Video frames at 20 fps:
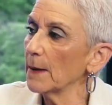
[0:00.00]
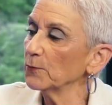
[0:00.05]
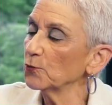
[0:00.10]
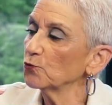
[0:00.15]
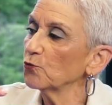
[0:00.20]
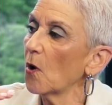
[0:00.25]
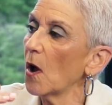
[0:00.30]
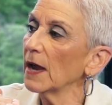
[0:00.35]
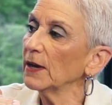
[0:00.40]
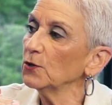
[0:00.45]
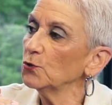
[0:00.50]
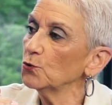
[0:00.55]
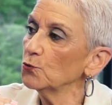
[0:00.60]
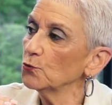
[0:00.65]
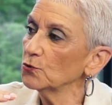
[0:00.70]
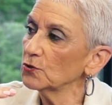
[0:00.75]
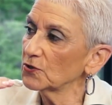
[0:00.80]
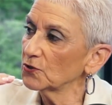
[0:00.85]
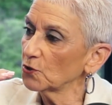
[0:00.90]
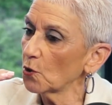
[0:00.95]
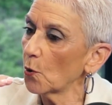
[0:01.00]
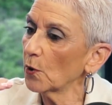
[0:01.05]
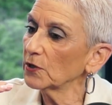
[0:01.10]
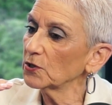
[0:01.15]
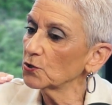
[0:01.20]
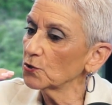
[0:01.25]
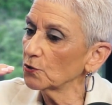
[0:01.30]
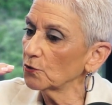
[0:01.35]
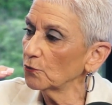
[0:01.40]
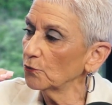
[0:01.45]
trying to start
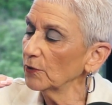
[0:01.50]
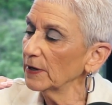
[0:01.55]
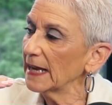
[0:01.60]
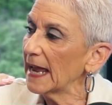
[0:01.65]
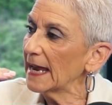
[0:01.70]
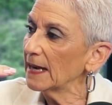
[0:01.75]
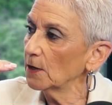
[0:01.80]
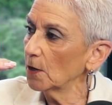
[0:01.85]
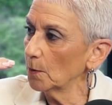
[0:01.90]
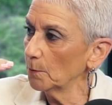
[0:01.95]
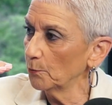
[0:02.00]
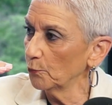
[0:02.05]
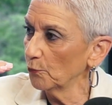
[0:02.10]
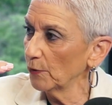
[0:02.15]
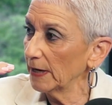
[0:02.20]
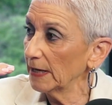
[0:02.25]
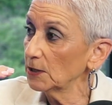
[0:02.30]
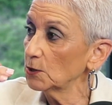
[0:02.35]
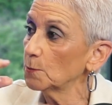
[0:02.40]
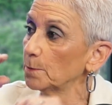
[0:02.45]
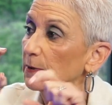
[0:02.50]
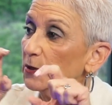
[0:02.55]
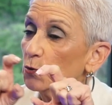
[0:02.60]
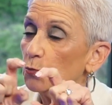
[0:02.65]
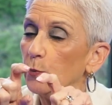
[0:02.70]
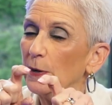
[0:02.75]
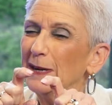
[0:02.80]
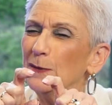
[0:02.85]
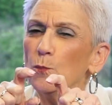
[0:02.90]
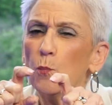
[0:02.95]
to create a bridge
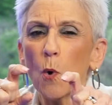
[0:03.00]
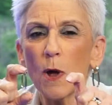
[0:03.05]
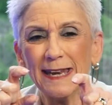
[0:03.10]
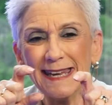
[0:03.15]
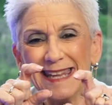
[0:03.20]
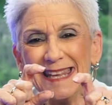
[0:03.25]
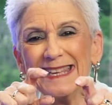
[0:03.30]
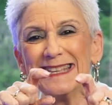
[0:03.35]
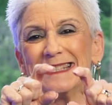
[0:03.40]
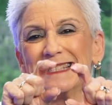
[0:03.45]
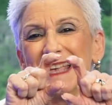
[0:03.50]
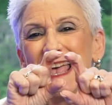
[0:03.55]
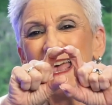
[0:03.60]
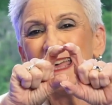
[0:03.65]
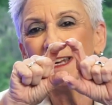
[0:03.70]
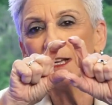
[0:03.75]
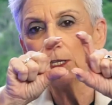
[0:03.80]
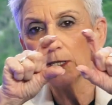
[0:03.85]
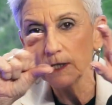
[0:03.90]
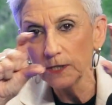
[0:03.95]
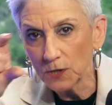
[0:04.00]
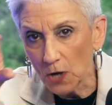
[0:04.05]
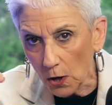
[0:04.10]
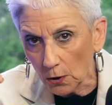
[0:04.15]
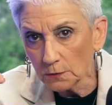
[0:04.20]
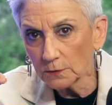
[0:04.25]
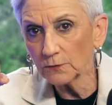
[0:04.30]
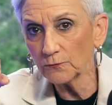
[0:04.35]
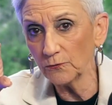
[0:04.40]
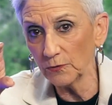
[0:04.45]
between what is an
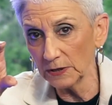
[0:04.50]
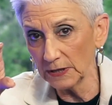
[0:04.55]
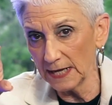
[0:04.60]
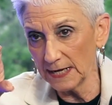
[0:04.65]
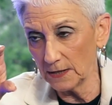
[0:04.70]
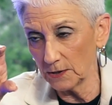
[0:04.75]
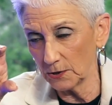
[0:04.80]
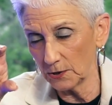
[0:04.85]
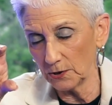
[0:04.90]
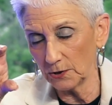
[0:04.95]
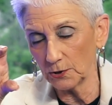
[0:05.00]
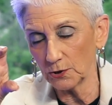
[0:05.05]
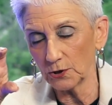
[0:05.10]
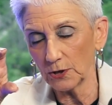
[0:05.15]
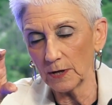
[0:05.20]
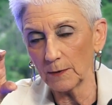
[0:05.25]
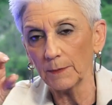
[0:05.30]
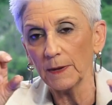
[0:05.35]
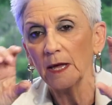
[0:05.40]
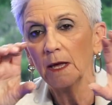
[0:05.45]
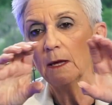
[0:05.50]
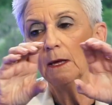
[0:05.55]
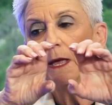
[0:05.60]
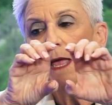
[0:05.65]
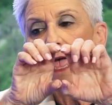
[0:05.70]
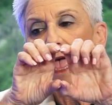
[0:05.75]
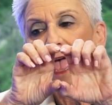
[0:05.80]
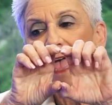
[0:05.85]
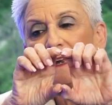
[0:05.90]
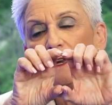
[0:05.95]
adult relationship,
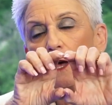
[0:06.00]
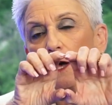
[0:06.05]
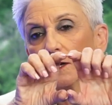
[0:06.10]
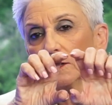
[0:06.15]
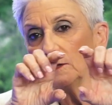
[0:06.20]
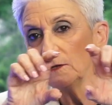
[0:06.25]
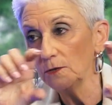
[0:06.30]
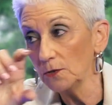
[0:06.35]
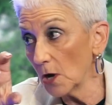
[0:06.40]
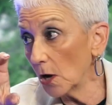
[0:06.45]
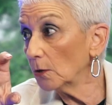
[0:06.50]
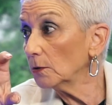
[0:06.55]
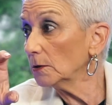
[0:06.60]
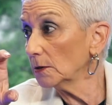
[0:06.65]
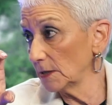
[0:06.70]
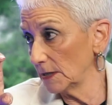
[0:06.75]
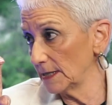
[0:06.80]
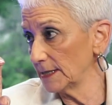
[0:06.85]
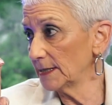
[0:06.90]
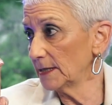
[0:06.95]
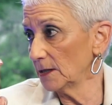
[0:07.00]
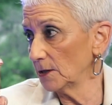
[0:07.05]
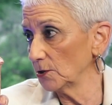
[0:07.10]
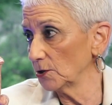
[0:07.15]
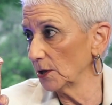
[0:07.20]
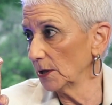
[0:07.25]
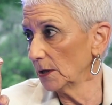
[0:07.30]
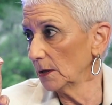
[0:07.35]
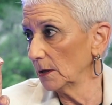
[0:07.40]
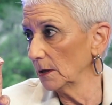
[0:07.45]
an adult
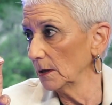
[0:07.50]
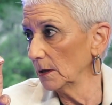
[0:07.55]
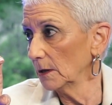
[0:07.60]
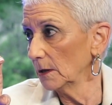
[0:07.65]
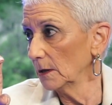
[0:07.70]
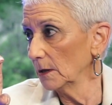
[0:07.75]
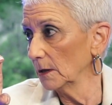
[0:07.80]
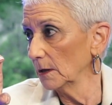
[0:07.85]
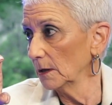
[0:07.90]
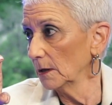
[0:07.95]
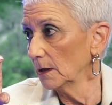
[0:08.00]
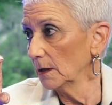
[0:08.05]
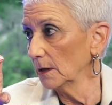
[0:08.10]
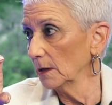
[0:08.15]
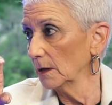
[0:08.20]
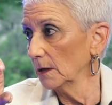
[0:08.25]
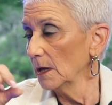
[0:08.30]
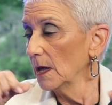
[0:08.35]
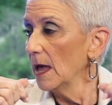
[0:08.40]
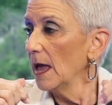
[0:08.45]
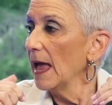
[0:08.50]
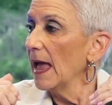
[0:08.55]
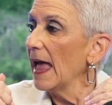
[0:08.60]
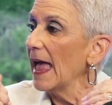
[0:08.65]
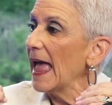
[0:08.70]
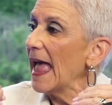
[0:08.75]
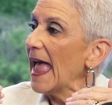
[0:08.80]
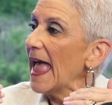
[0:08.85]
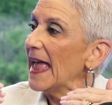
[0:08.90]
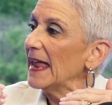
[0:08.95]
decision,
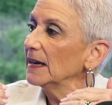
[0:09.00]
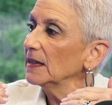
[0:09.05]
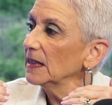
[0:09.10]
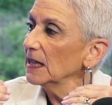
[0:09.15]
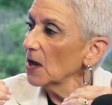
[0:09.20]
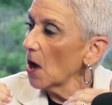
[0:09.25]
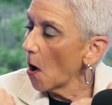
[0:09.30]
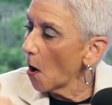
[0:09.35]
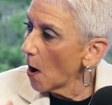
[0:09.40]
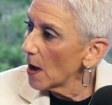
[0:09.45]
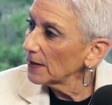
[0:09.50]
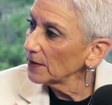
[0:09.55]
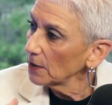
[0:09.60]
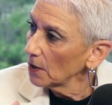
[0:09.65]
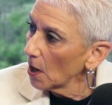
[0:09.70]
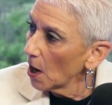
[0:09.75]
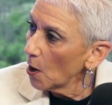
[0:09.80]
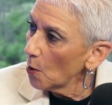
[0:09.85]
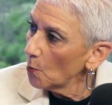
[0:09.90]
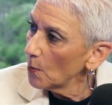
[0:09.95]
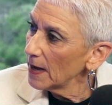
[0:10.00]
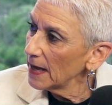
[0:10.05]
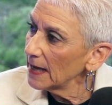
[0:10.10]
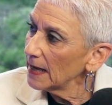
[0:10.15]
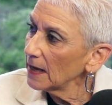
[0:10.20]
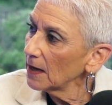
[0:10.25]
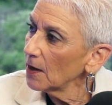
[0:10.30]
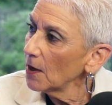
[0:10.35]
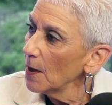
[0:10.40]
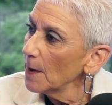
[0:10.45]
and the
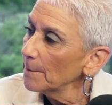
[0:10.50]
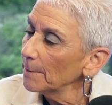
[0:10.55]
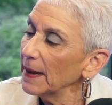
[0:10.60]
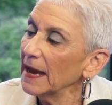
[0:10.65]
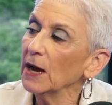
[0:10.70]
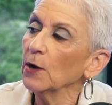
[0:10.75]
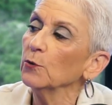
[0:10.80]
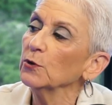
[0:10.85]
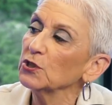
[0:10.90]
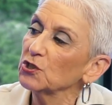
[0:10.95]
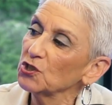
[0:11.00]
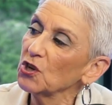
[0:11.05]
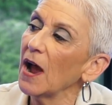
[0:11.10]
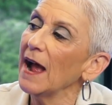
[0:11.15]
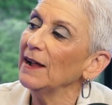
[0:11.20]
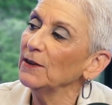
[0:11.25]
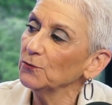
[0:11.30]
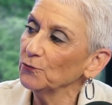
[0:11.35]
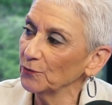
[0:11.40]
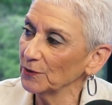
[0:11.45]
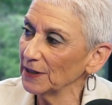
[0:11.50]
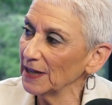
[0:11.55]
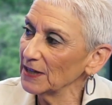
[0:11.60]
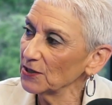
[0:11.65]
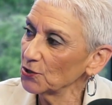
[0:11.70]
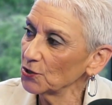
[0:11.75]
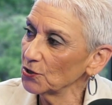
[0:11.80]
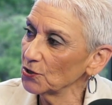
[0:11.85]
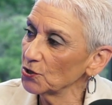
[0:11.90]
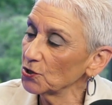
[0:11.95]
ongoing parent-child
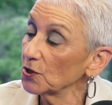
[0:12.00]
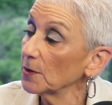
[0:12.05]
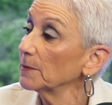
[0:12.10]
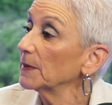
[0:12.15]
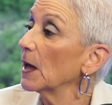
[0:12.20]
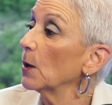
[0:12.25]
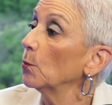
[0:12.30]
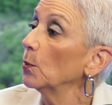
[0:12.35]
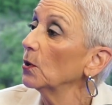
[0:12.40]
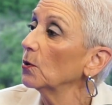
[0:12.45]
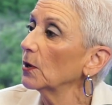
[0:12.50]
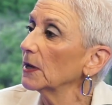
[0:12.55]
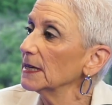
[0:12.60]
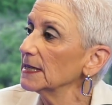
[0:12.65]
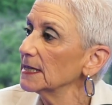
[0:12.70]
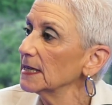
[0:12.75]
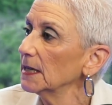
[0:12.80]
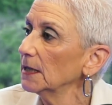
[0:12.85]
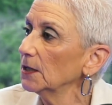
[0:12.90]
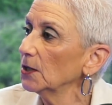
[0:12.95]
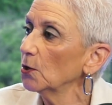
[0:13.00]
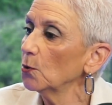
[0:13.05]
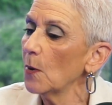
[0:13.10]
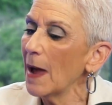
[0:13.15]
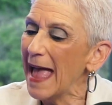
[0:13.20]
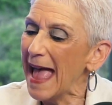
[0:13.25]
relationship that will continue,